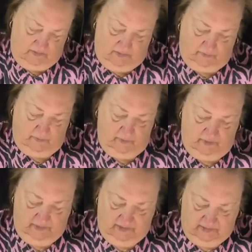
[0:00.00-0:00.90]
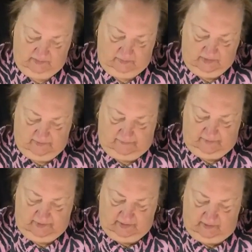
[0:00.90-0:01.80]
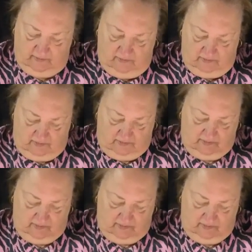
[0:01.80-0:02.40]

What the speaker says: I'm going to throw all these away for now.